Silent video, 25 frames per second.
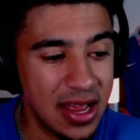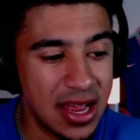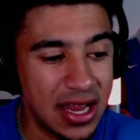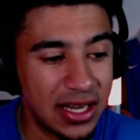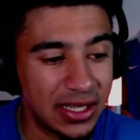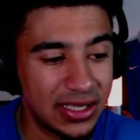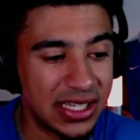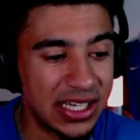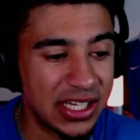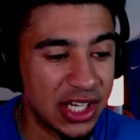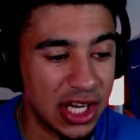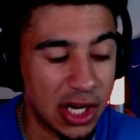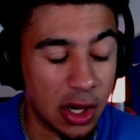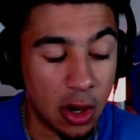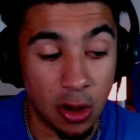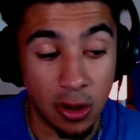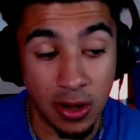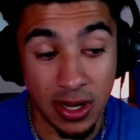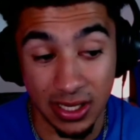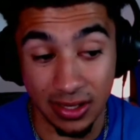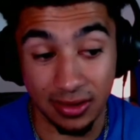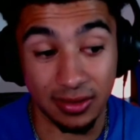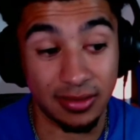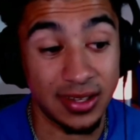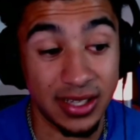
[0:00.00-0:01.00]
TJ Harden,
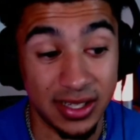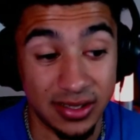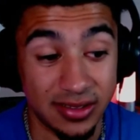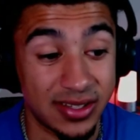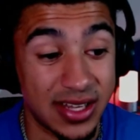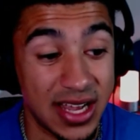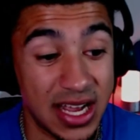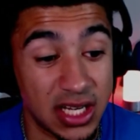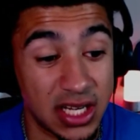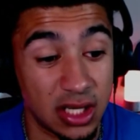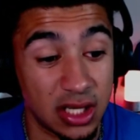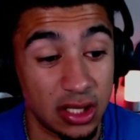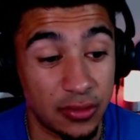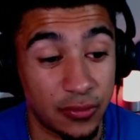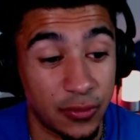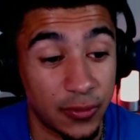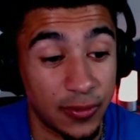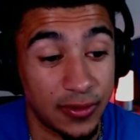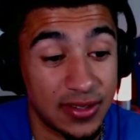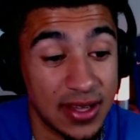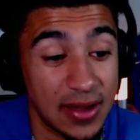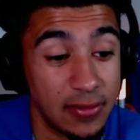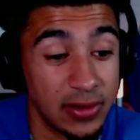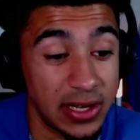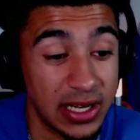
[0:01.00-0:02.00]
6 catches for
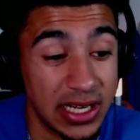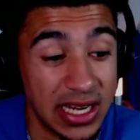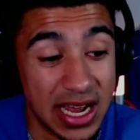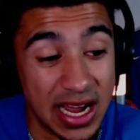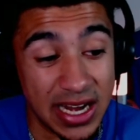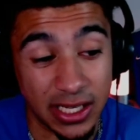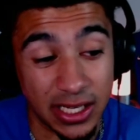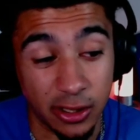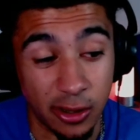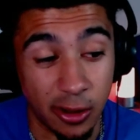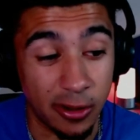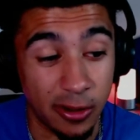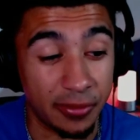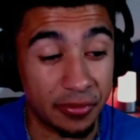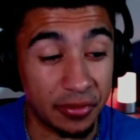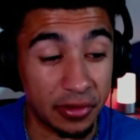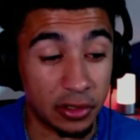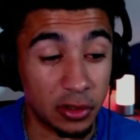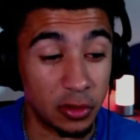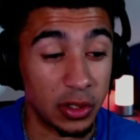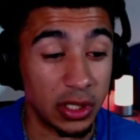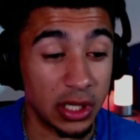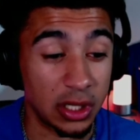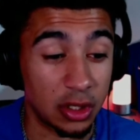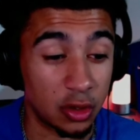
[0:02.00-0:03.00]
79 yards,
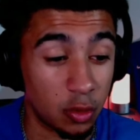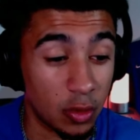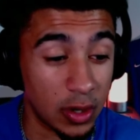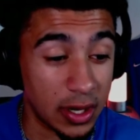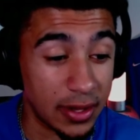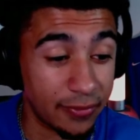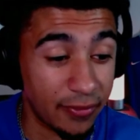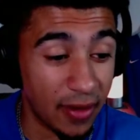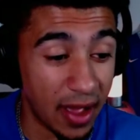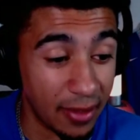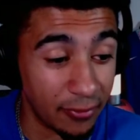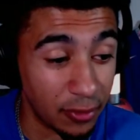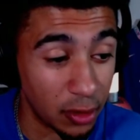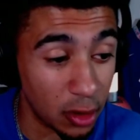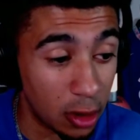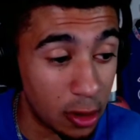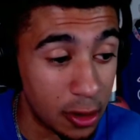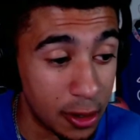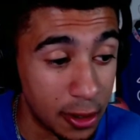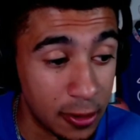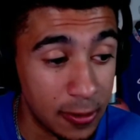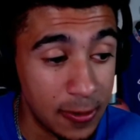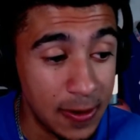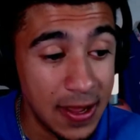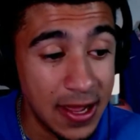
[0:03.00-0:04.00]
including a
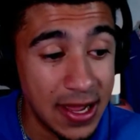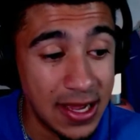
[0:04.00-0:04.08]
25-yarder.